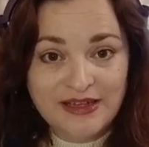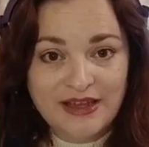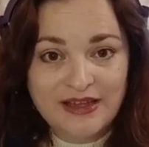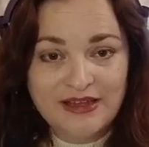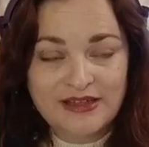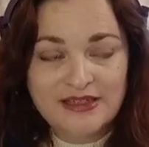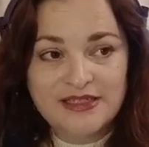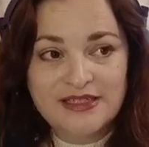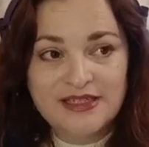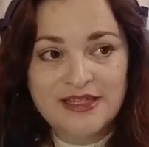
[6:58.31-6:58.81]

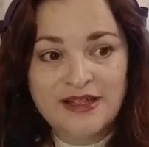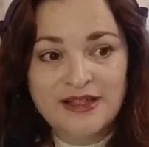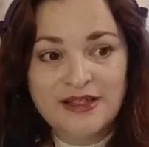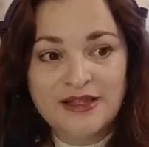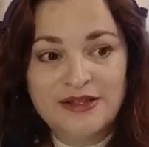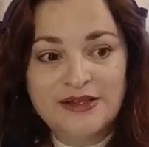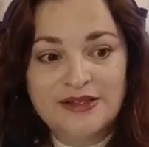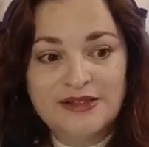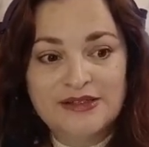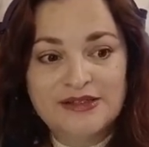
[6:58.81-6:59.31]
And
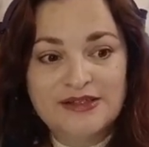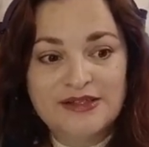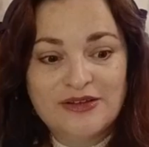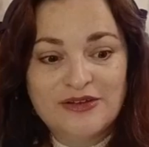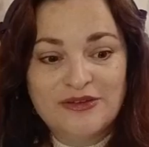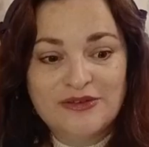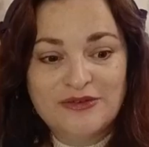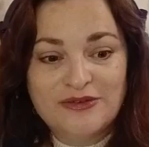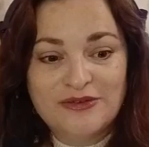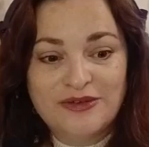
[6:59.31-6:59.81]

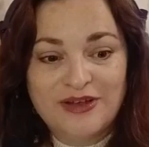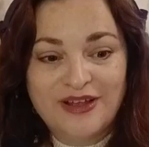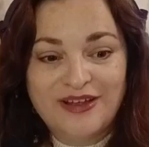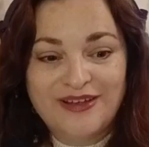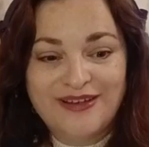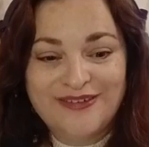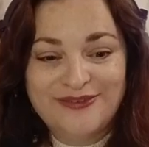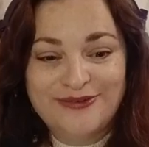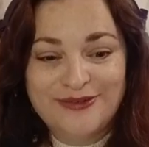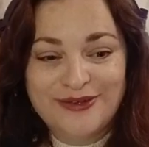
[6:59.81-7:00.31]
so
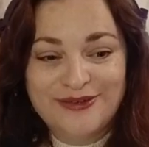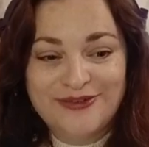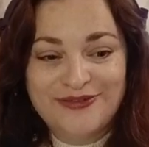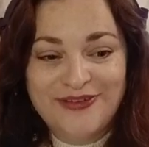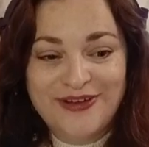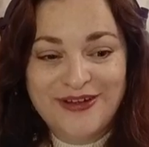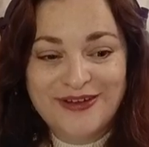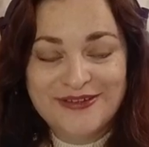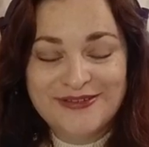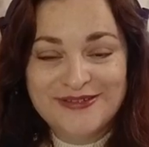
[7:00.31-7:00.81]
if we
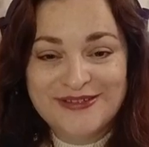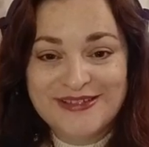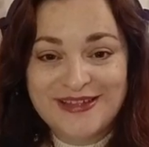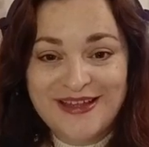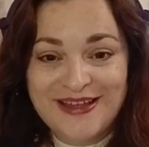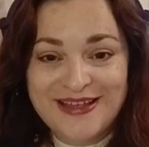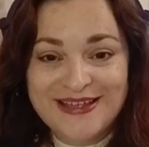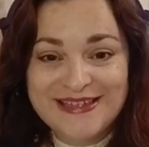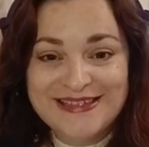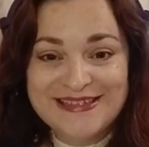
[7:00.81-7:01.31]
follow
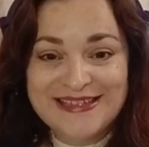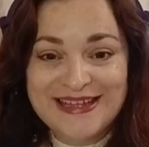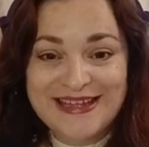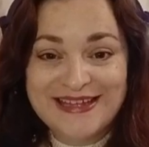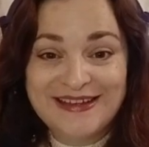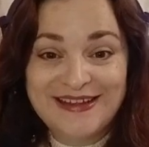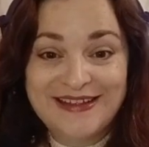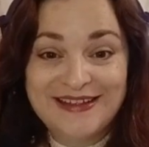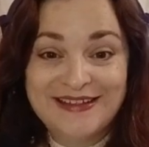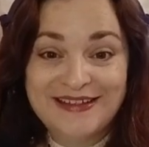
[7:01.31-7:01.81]
science,
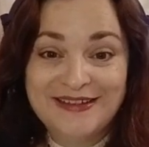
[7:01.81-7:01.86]
and